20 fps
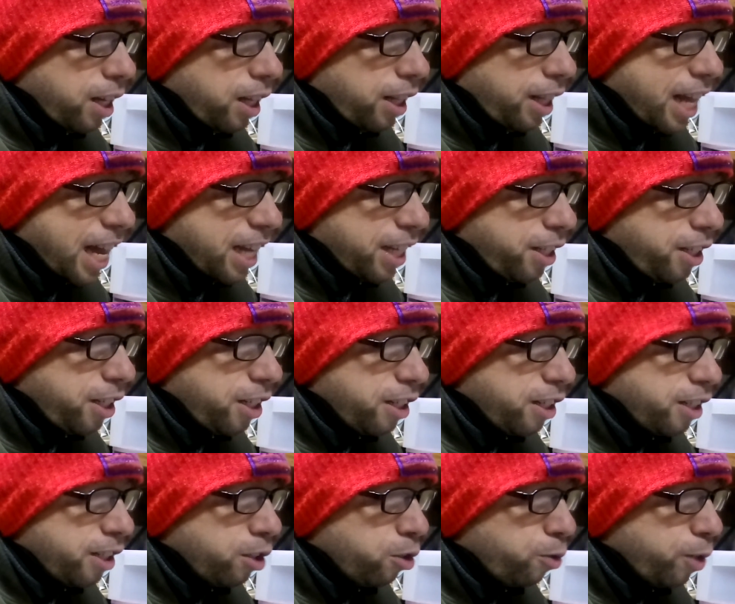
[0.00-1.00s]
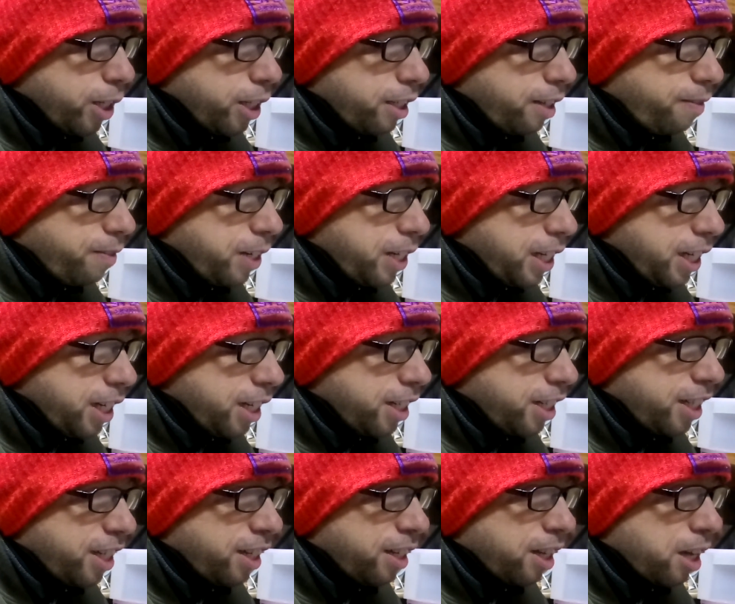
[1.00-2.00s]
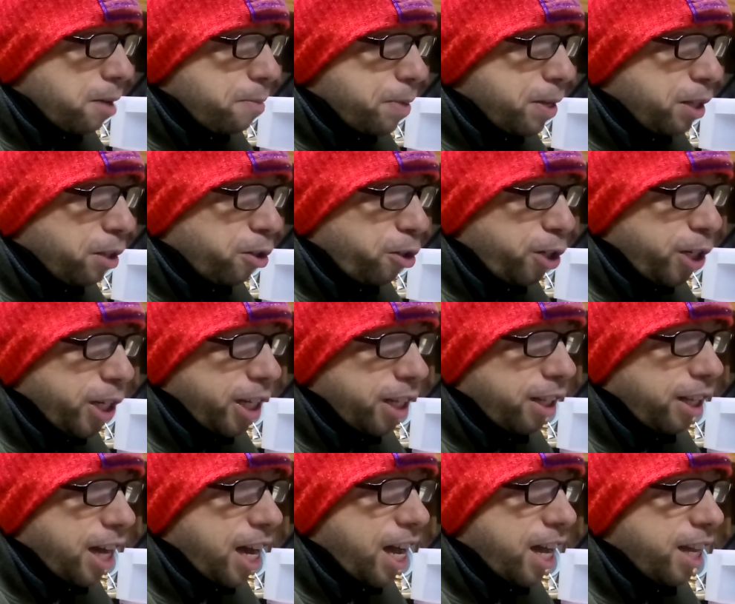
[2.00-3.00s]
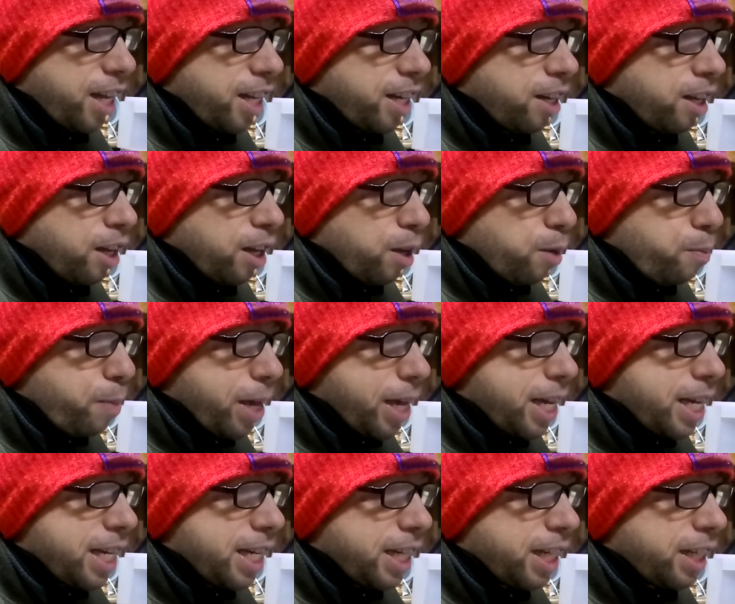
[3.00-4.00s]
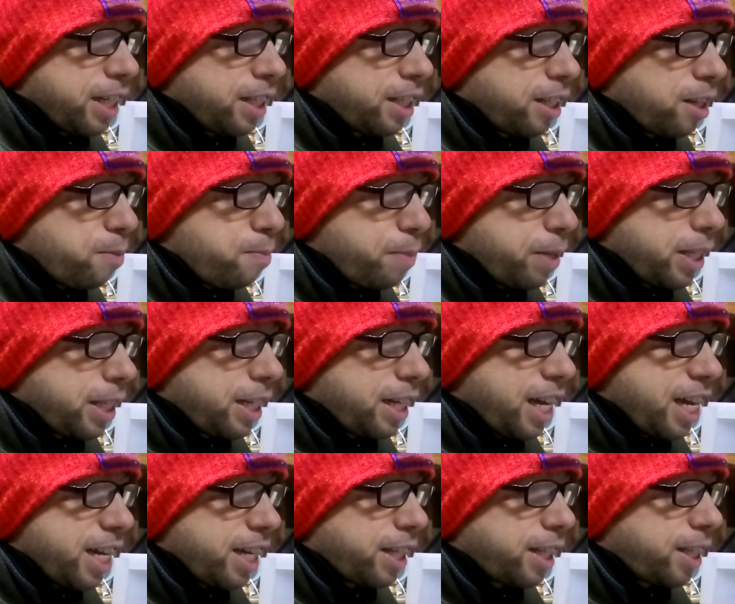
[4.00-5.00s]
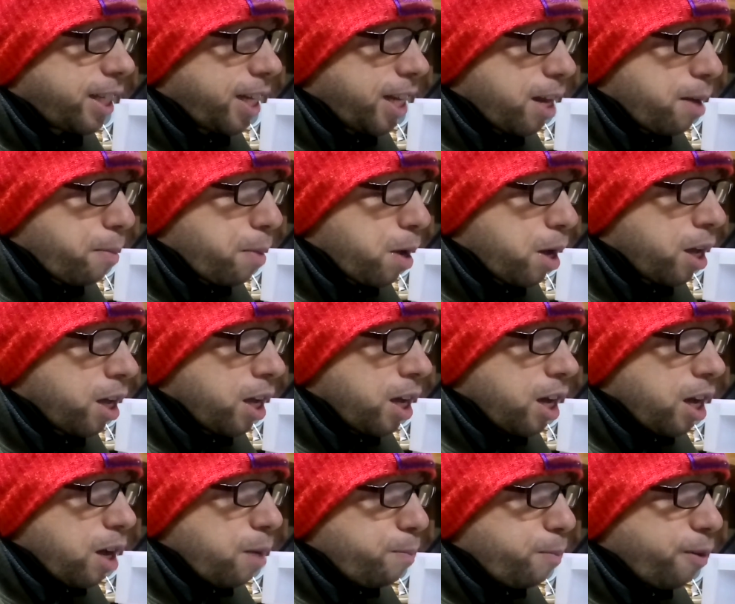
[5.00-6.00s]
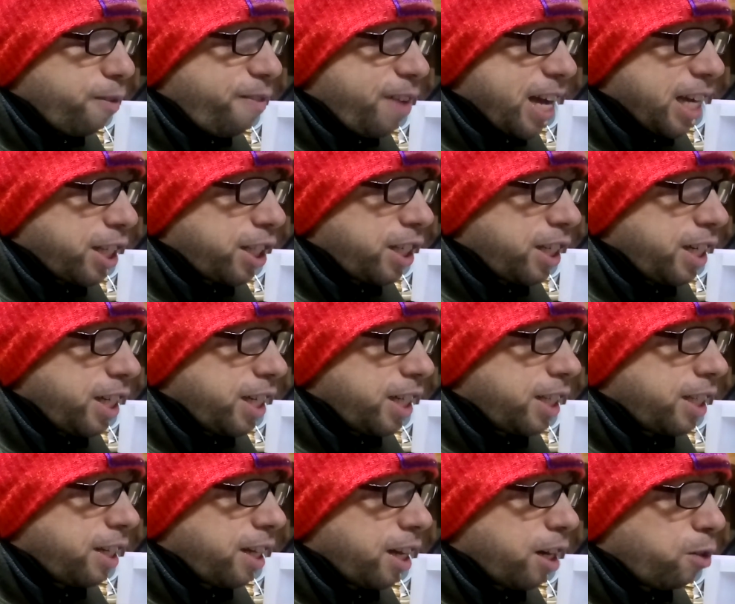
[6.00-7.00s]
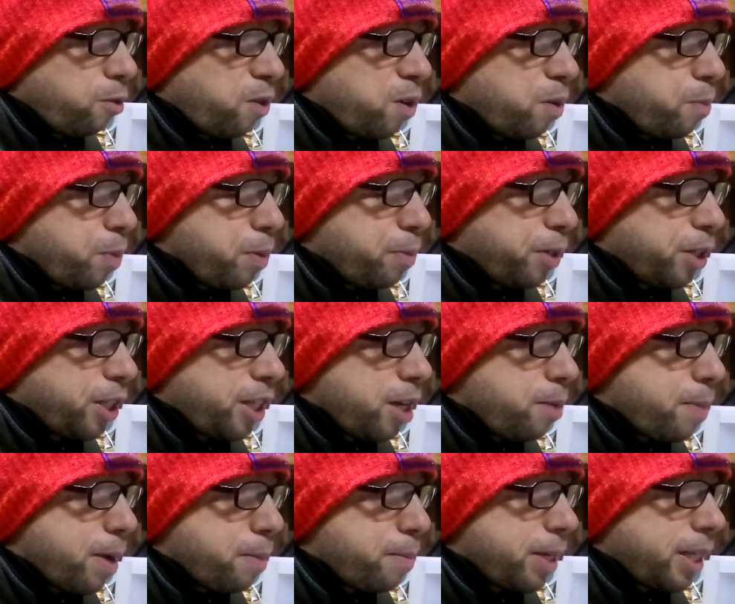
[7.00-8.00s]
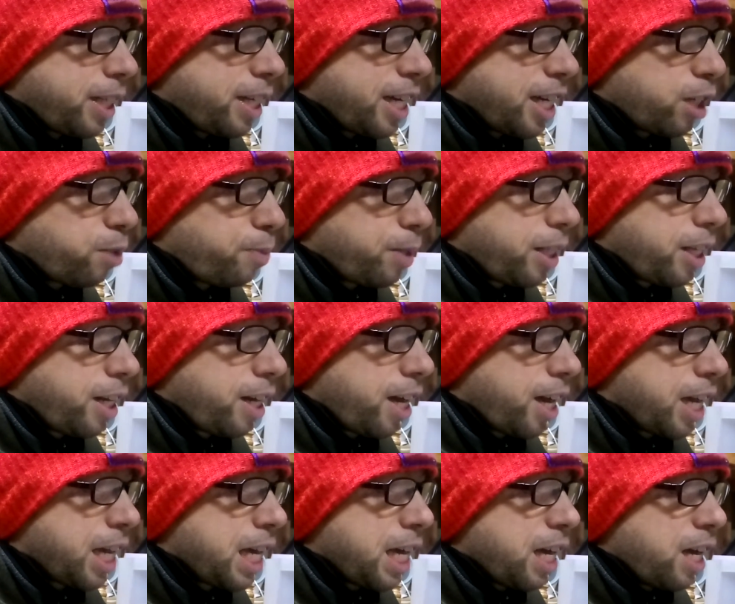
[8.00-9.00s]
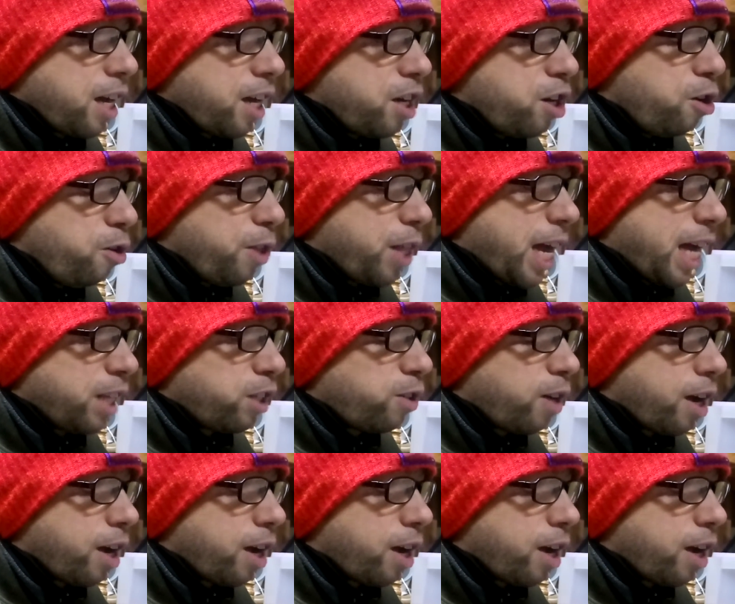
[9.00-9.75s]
last year in 2017, and I've been learning a lot and making some mistakes, and I'm a perfectionist and I don't want people to see my mistakes, but then I know that, so